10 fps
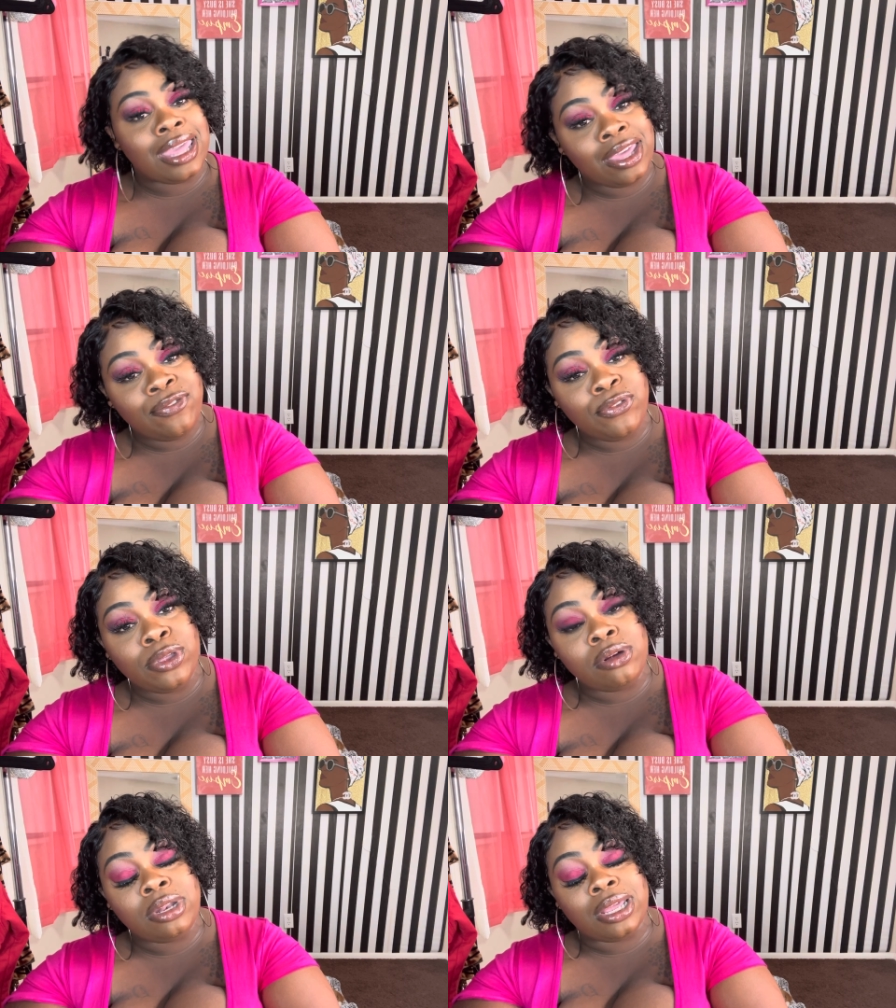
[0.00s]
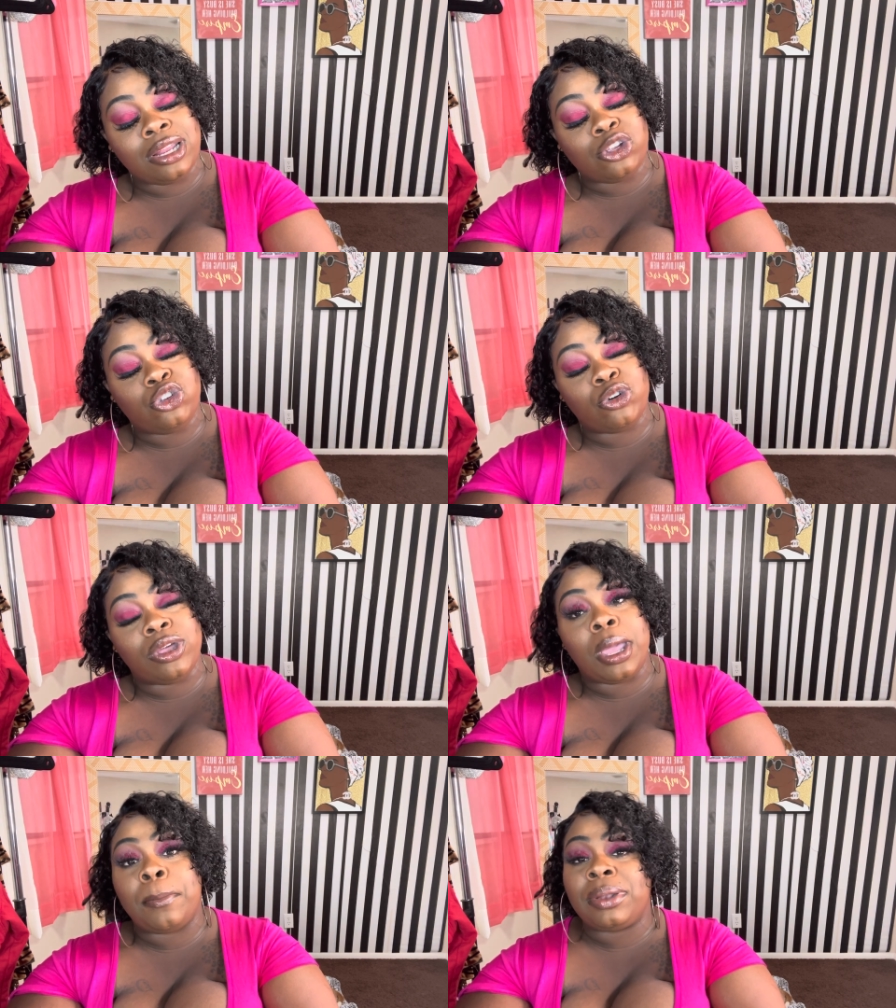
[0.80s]
If you did
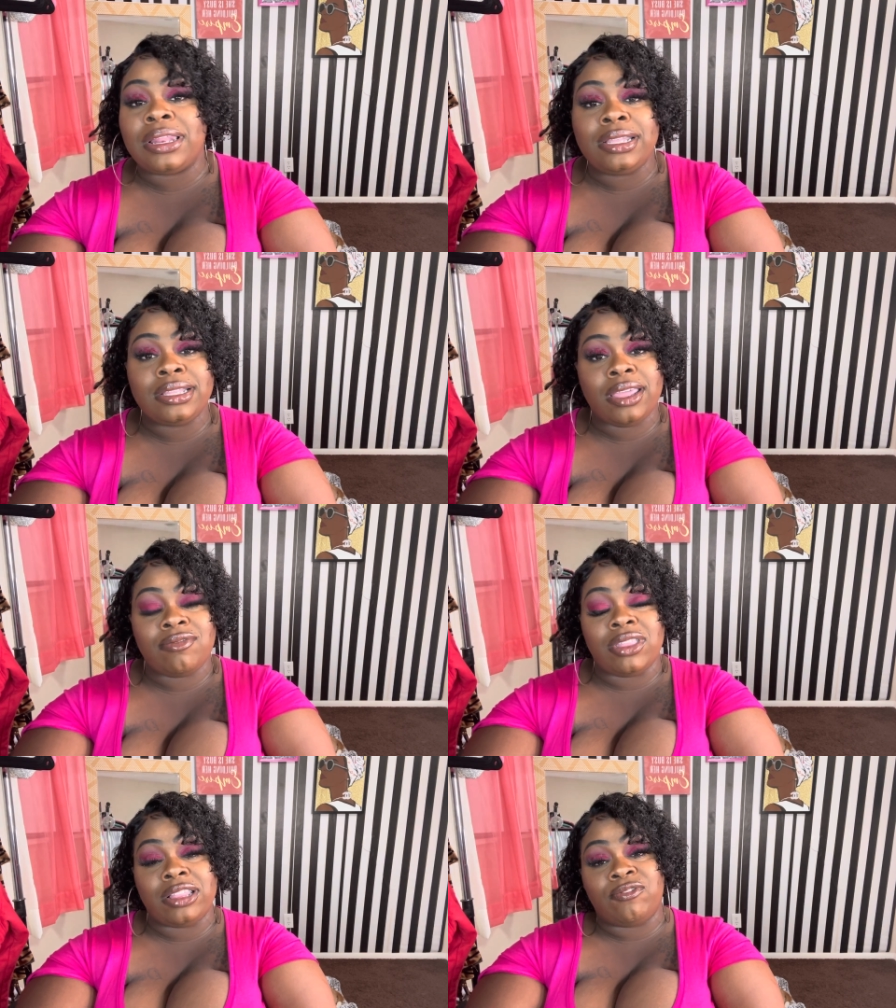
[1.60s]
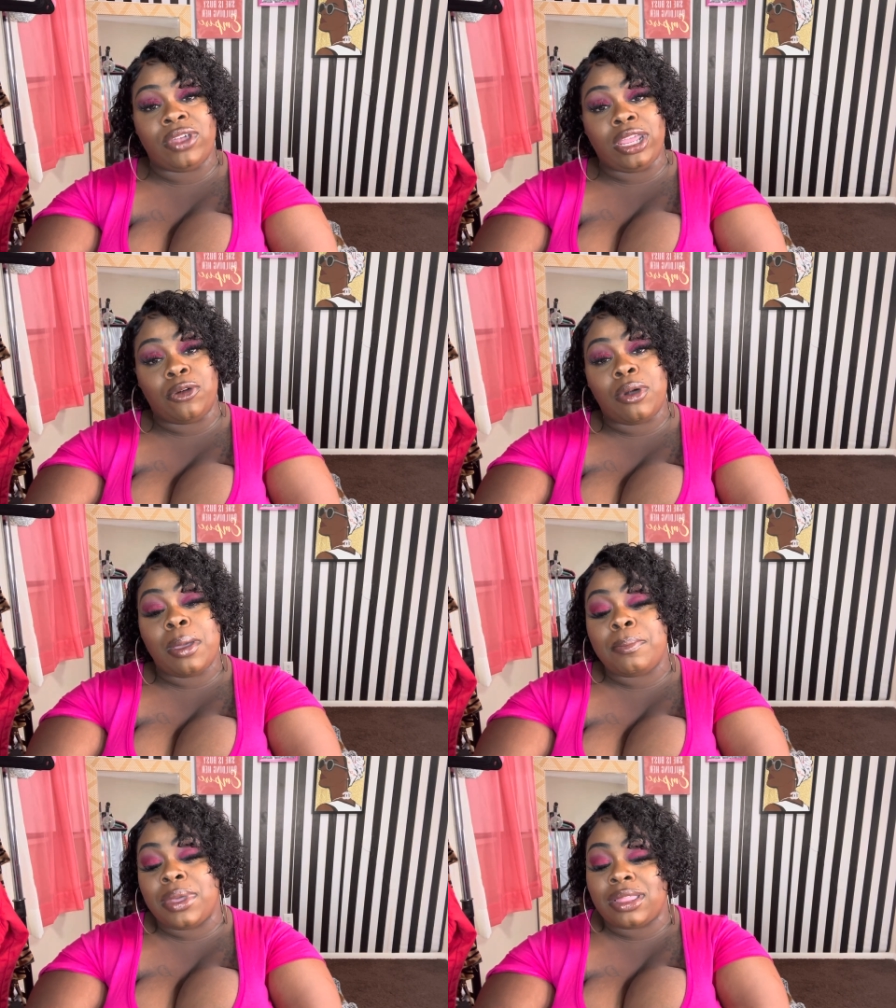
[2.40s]
enjoy it, please give this video
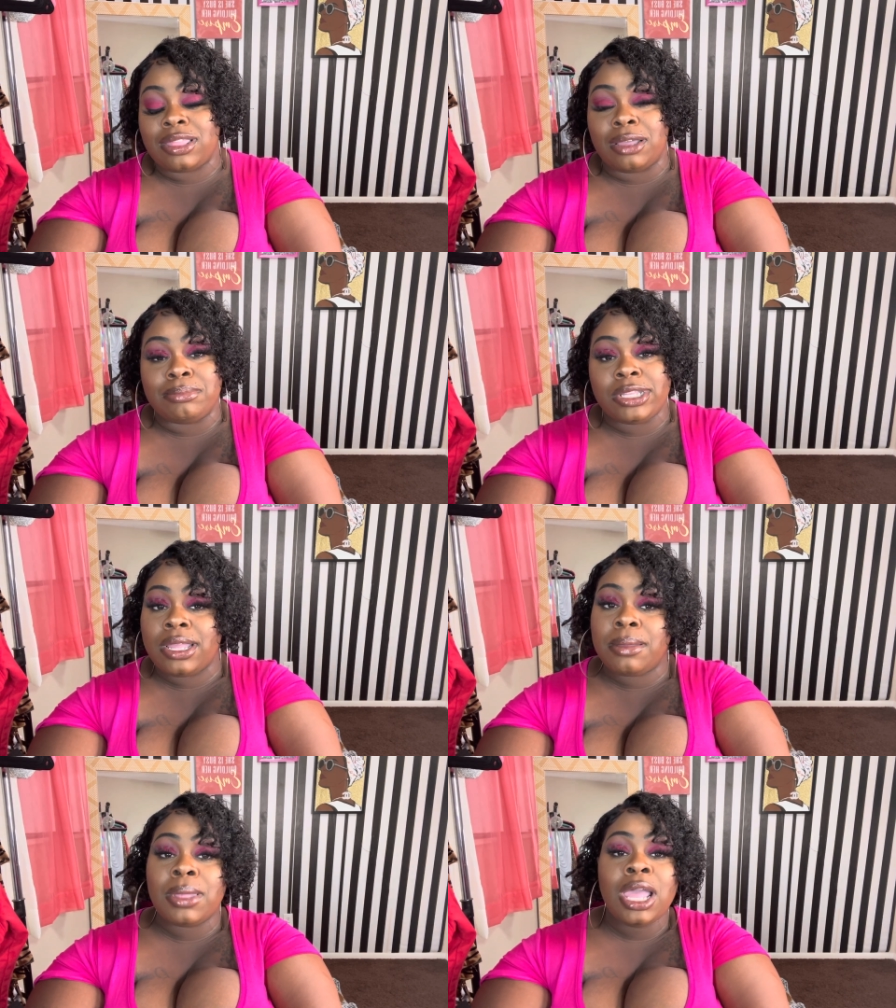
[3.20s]
a big thumbs up.